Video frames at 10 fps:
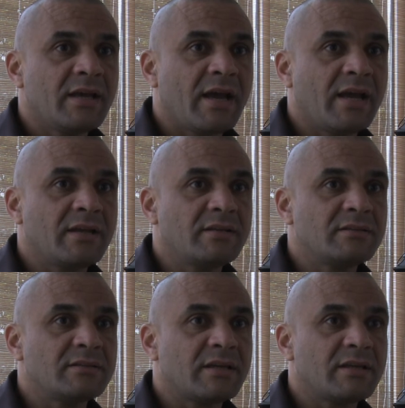
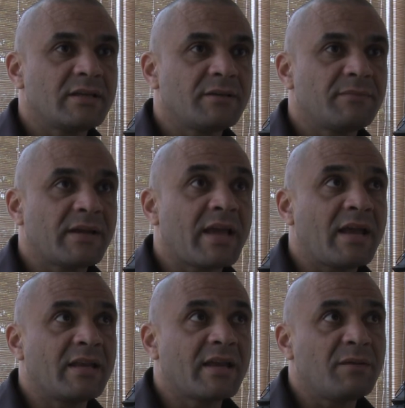And
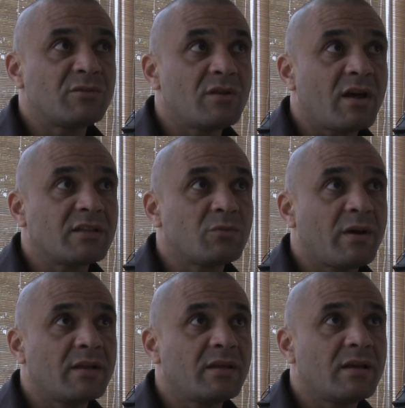again, it came to light
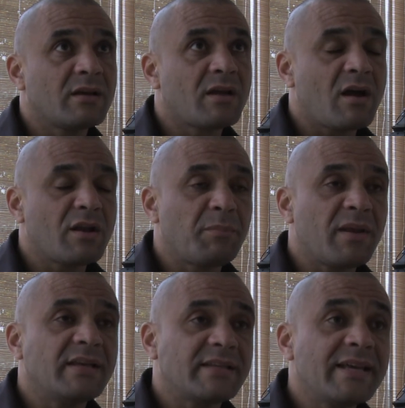when Ghana
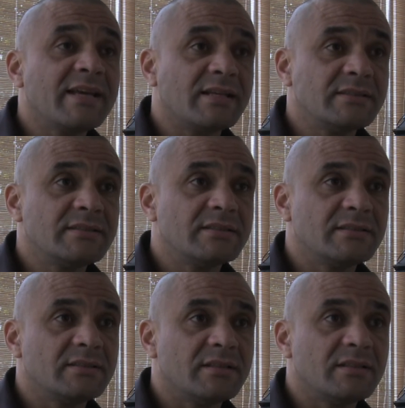played England
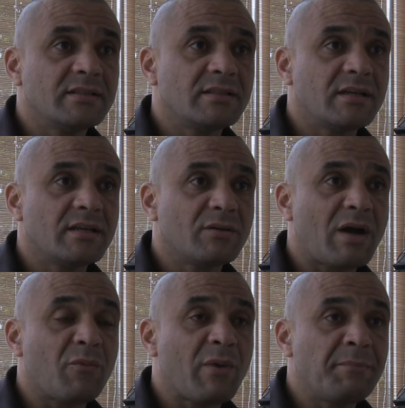
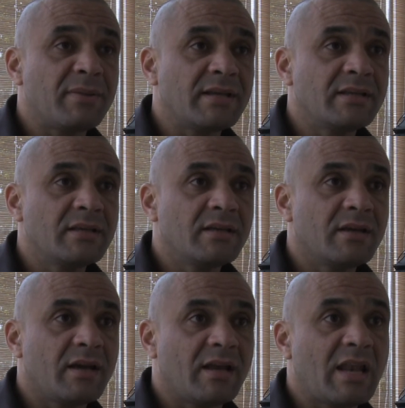at Wembley,
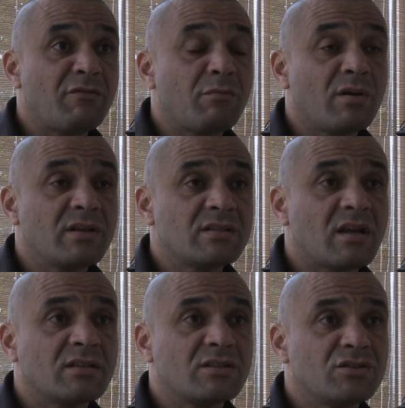and everybody
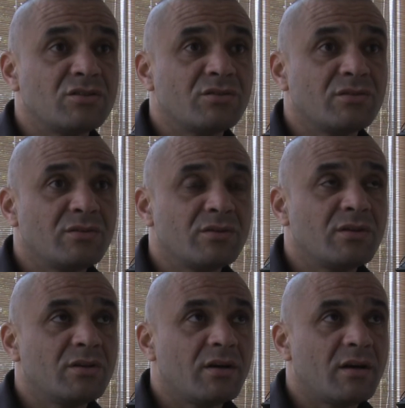started to
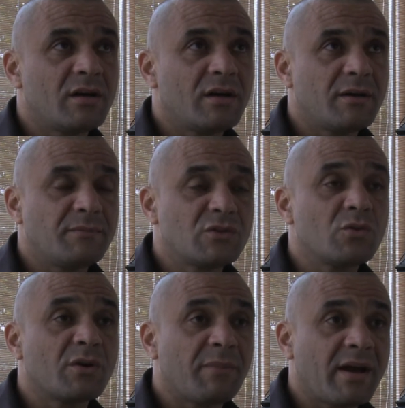
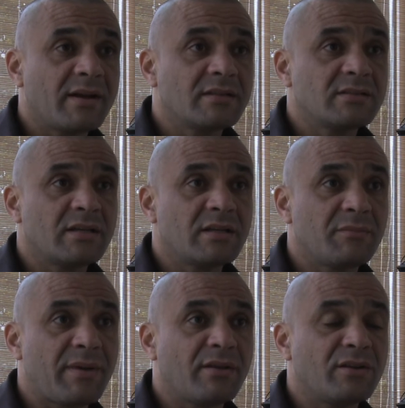talk about it and
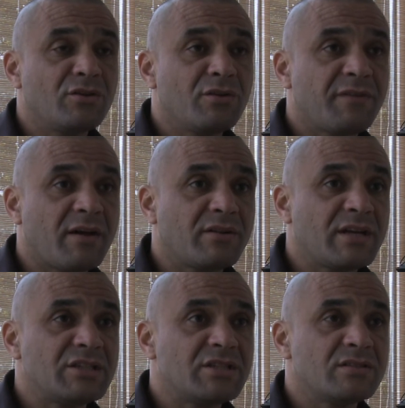about the new
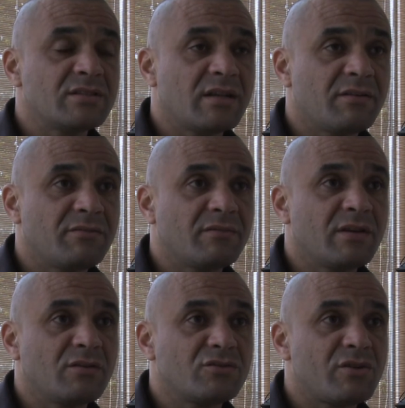foundations, and
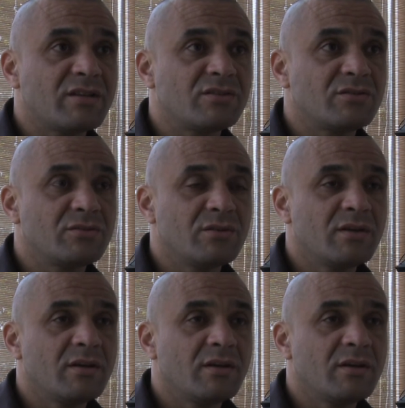try to